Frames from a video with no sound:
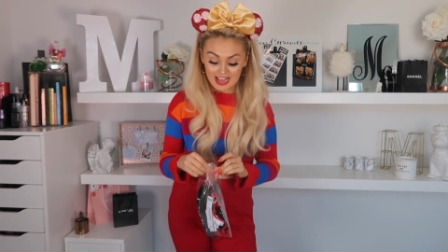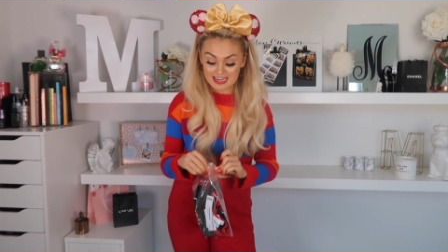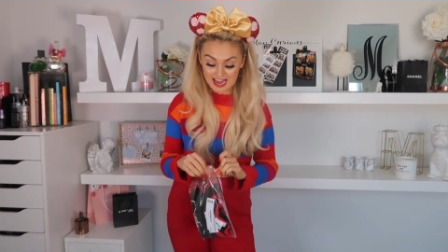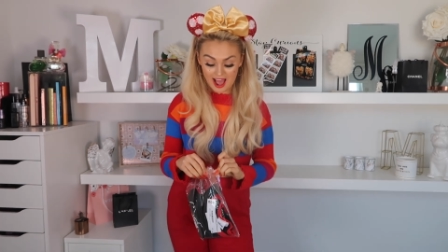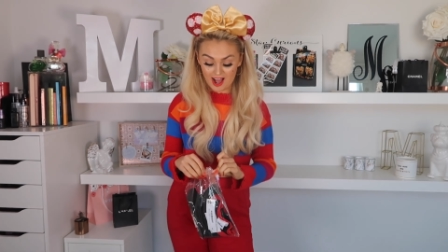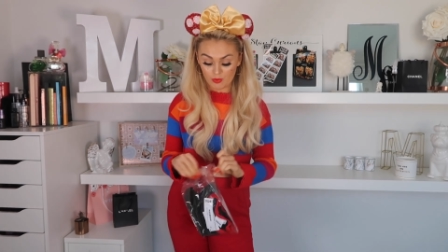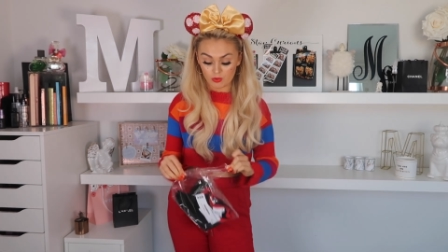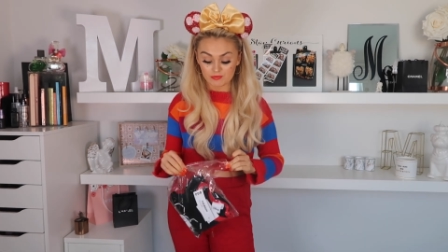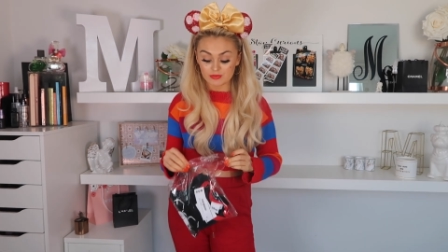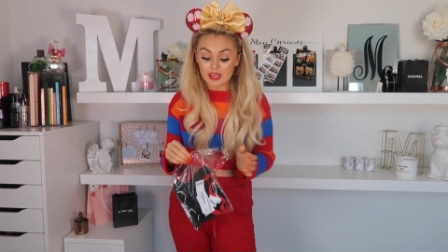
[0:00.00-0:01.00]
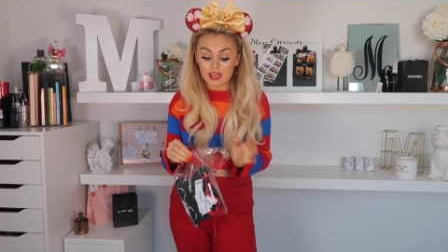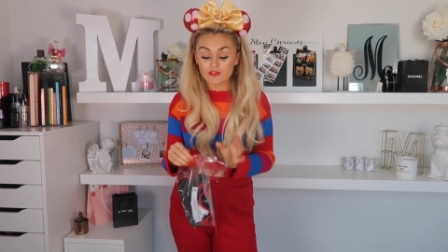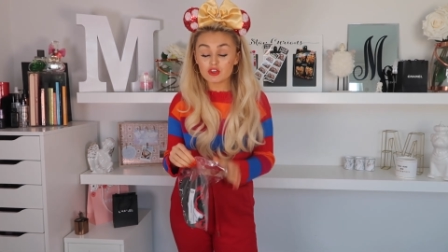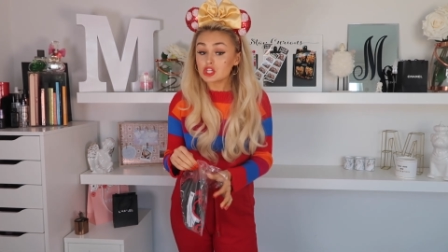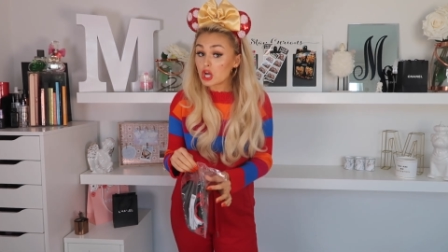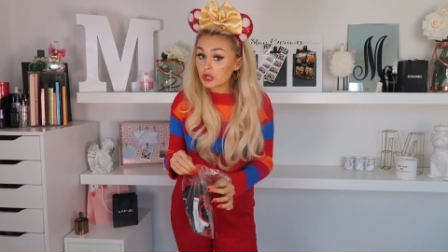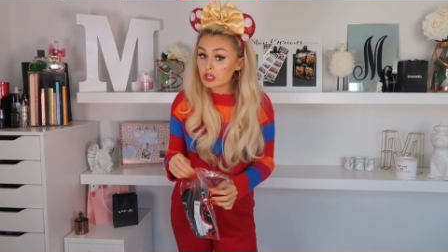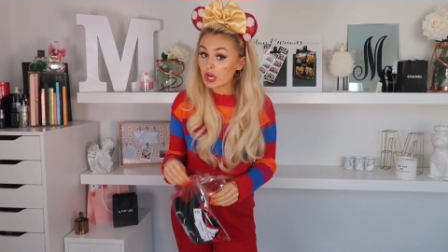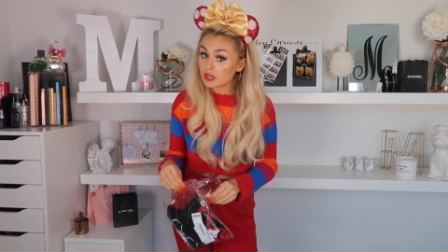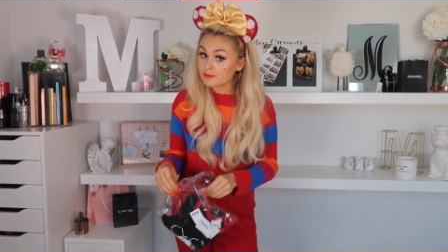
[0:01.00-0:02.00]
Now, if you
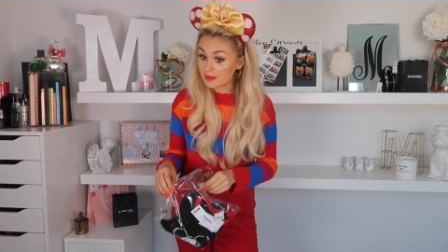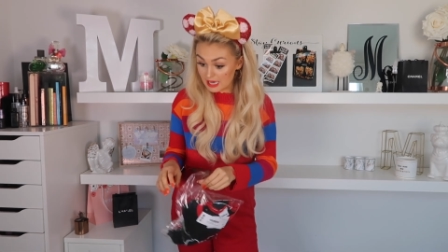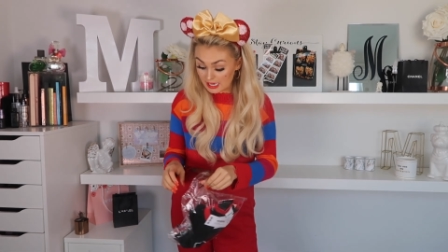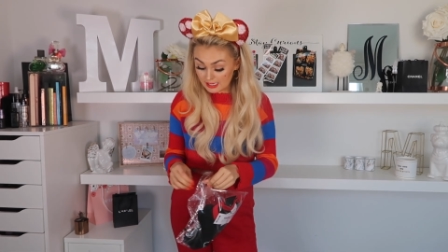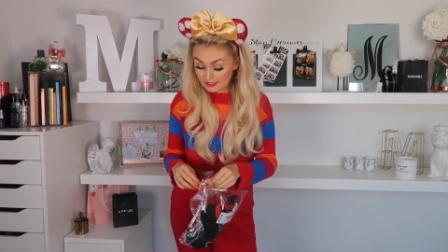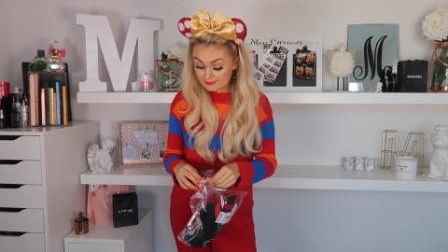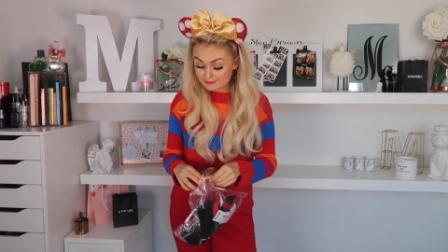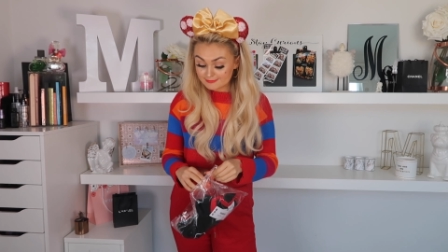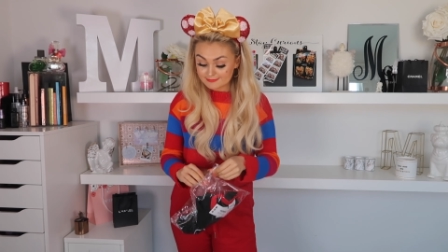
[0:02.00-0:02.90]
don't know me,